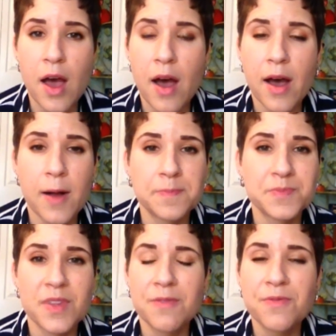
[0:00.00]

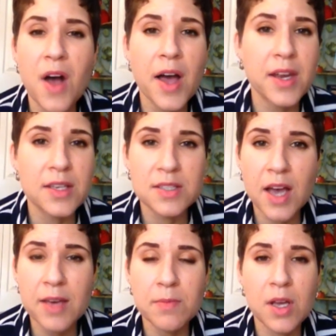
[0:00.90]
fun,
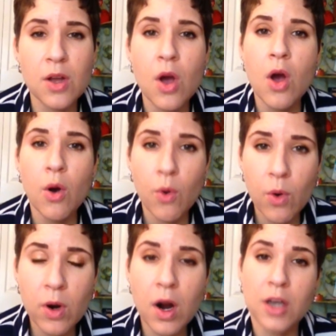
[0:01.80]
excitement.
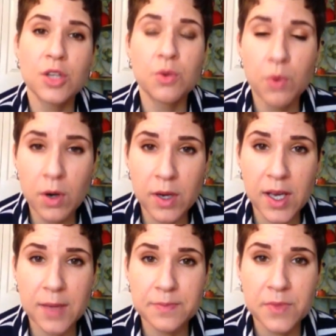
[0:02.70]
Or are you
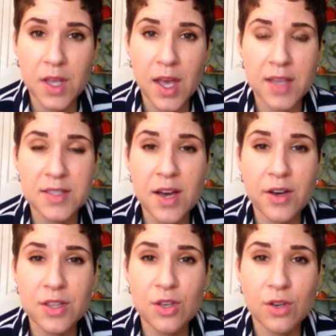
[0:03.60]
worrying and
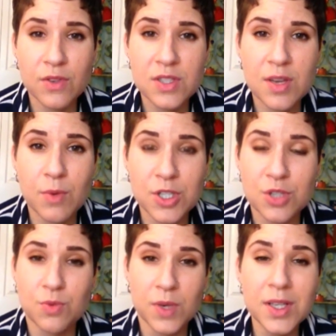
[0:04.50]
telling the universe that
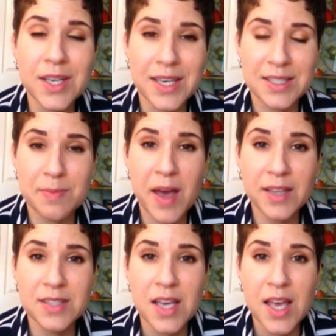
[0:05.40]
what you really
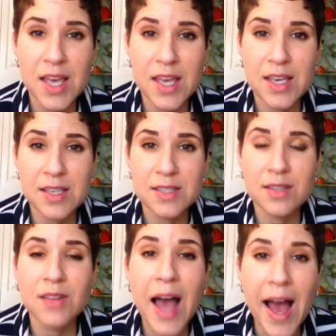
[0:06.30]
expect is
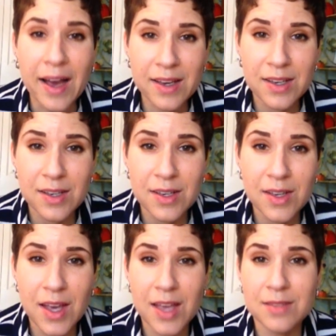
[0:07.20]
lack
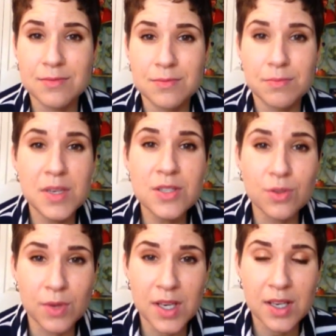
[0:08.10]
and
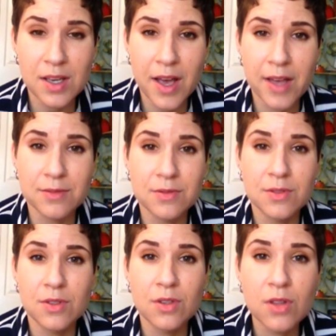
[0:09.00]
misery and
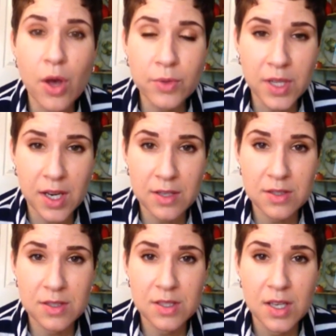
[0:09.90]

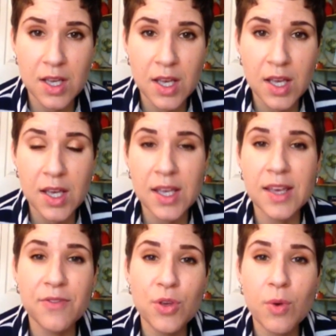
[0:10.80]
loneliness?
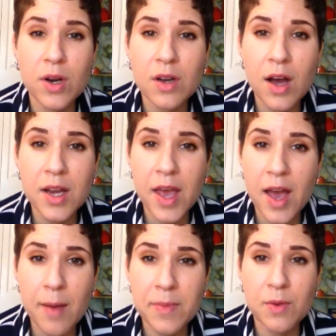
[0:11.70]
If you are not
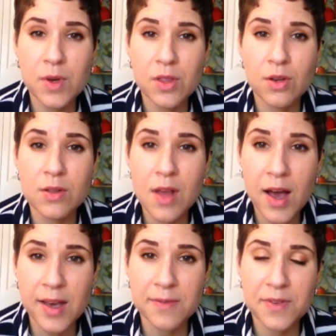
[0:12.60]
happy with your
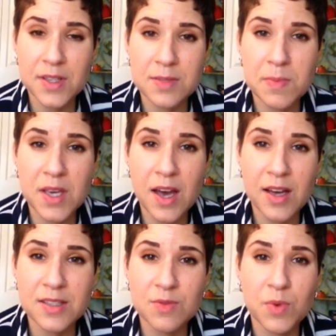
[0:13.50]
life, it's
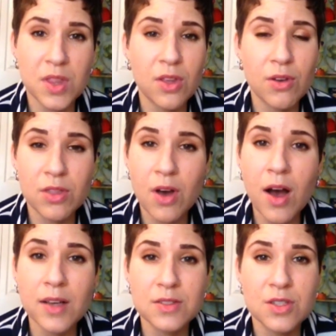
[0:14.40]
because with your
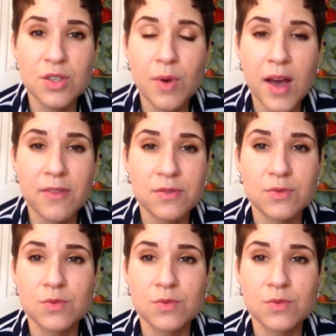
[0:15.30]
thoughts you have